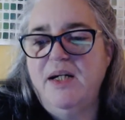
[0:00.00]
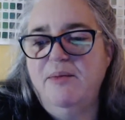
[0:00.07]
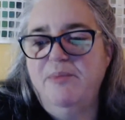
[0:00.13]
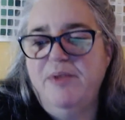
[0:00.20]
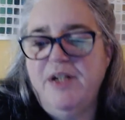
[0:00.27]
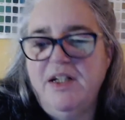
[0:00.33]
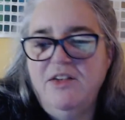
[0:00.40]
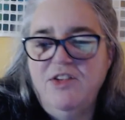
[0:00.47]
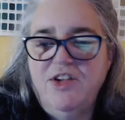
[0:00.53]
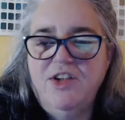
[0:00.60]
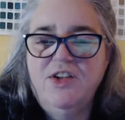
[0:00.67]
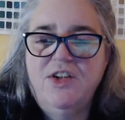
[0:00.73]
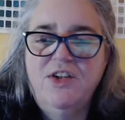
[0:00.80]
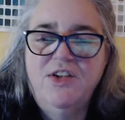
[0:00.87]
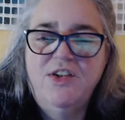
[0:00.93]
and brown
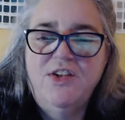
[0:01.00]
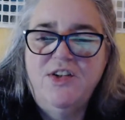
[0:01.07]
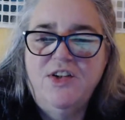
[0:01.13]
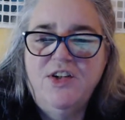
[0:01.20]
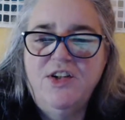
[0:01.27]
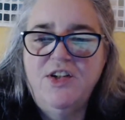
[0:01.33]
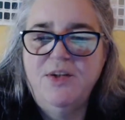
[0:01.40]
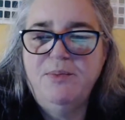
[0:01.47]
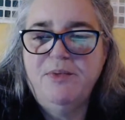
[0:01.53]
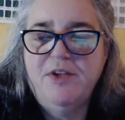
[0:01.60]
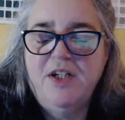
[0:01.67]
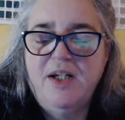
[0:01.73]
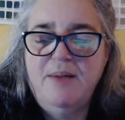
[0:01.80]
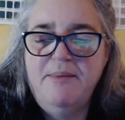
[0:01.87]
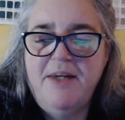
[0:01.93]
sugar to turnip
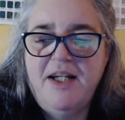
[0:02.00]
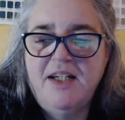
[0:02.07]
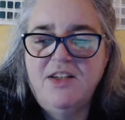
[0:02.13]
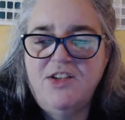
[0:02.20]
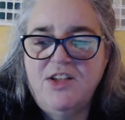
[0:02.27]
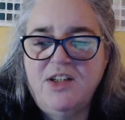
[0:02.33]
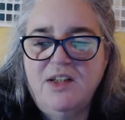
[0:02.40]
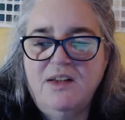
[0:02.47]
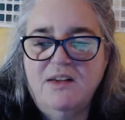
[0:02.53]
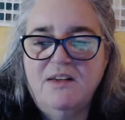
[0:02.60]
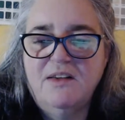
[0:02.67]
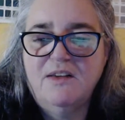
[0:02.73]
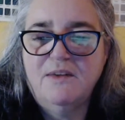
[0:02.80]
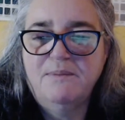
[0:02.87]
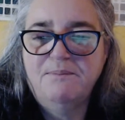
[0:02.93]
when I mash
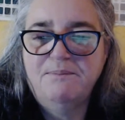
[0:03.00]
it.